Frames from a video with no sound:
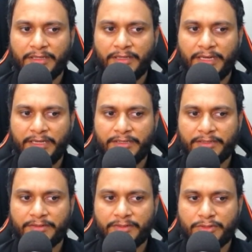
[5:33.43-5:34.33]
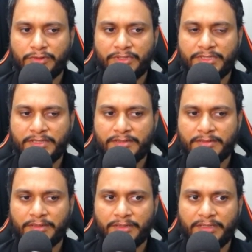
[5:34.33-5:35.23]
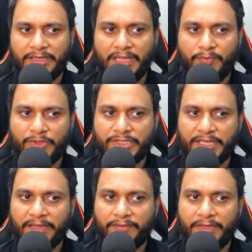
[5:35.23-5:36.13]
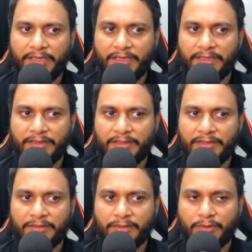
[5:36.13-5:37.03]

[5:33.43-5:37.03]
writer so this is uh, the name which i have taken in the